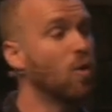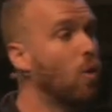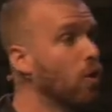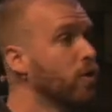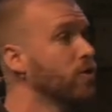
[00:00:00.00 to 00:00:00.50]

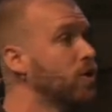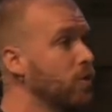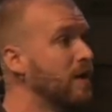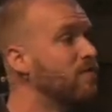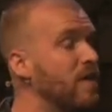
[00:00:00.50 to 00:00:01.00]
order to
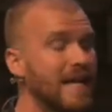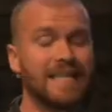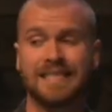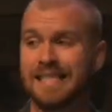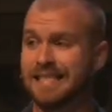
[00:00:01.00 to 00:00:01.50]

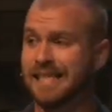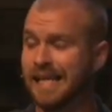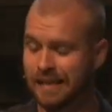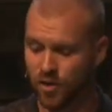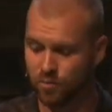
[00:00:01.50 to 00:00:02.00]
advance his
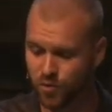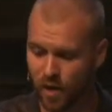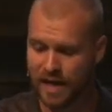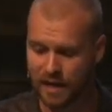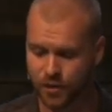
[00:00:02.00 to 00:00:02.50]
kingdom's
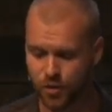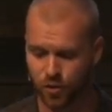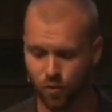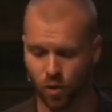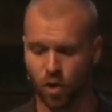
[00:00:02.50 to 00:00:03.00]
reign into
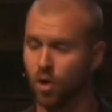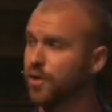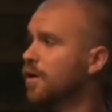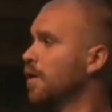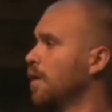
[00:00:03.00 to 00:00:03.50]
the
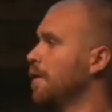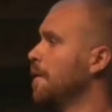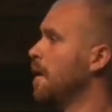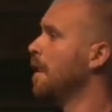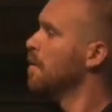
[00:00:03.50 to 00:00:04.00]
world.
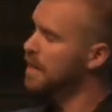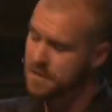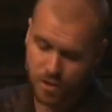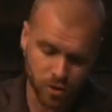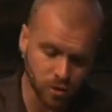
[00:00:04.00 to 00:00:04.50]
But in
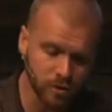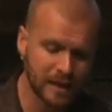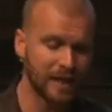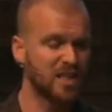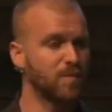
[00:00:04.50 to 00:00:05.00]
the New
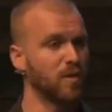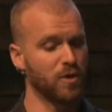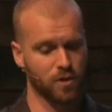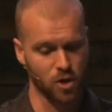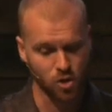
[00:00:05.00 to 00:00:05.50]
Testament,
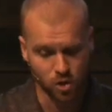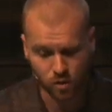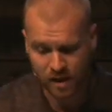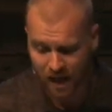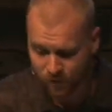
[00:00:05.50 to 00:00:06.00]
with the new
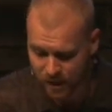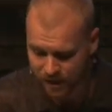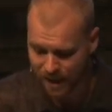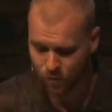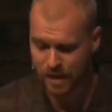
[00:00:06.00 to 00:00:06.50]

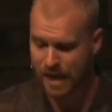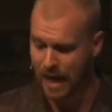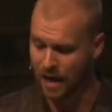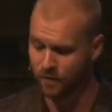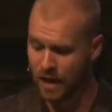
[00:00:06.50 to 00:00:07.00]
covenant that we
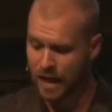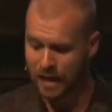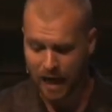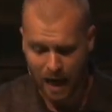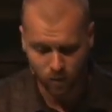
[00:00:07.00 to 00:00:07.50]
have,
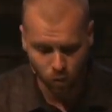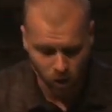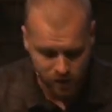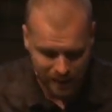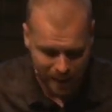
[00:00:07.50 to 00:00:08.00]
God
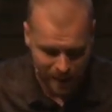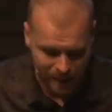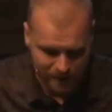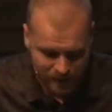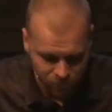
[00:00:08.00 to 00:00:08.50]
works at a
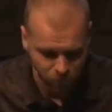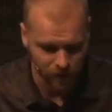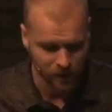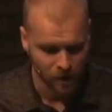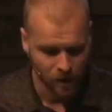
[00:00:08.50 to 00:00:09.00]

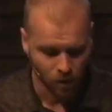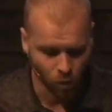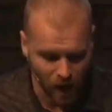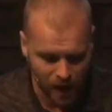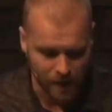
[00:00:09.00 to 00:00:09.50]
different
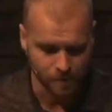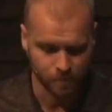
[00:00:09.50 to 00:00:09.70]
way.